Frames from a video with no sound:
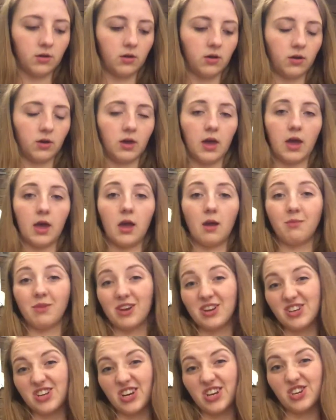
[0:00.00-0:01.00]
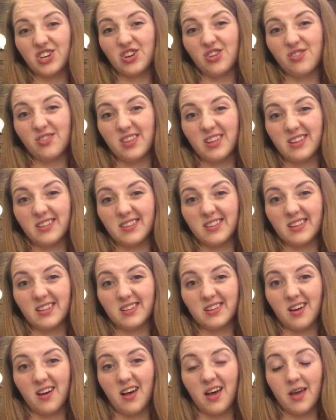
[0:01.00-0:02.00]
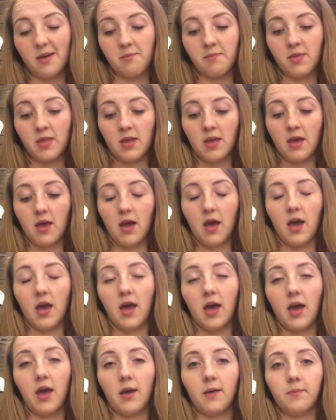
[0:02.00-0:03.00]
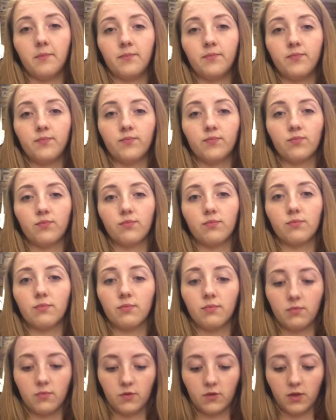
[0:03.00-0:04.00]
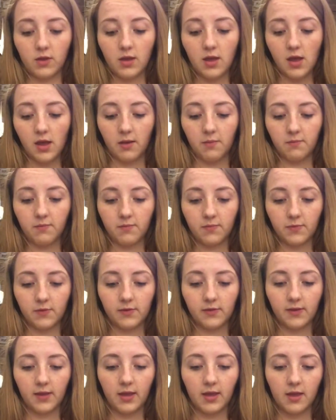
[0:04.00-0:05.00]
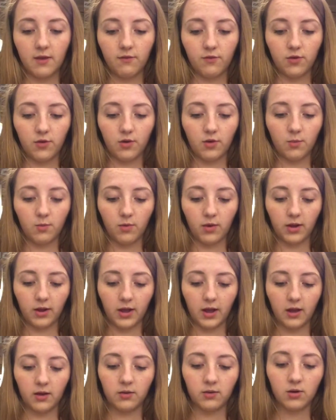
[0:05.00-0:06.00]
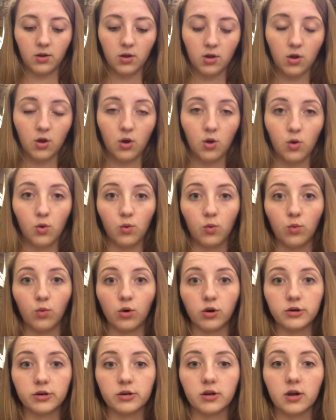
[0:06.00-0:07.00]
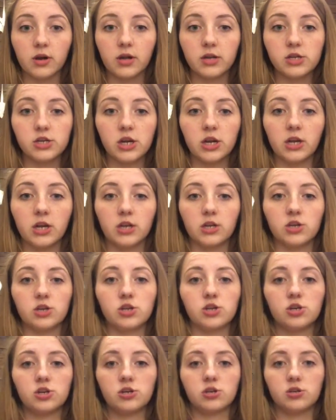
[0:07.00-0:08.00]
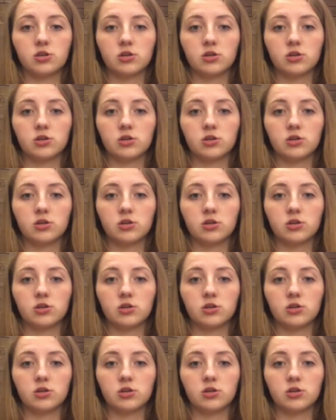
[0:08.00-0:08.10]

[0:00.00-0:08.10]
Okay, I'm going to change two things this time. So yeah, see if you can work out what I changed.